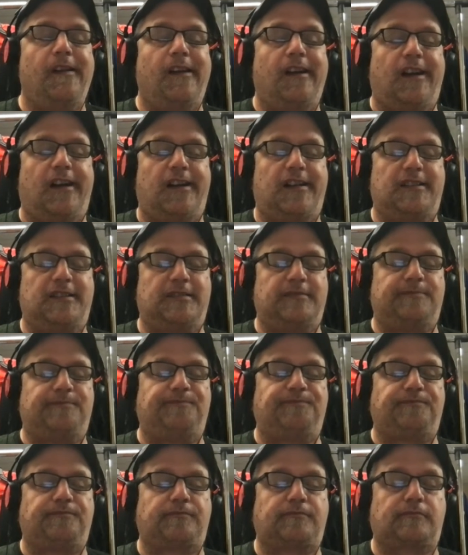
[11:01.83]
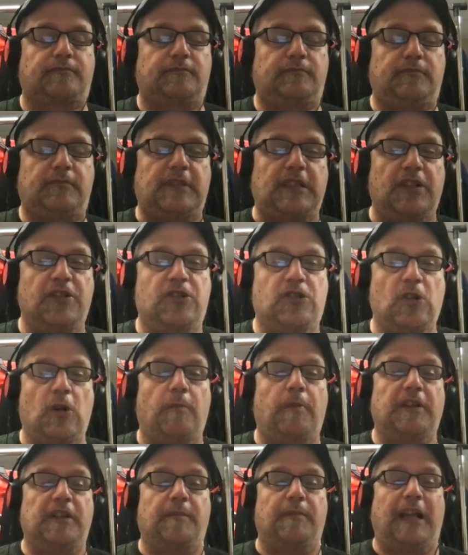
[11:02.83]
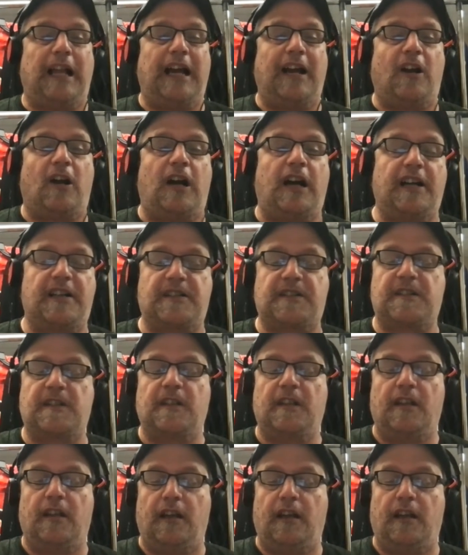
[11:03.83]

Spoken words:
But the Blackhawks,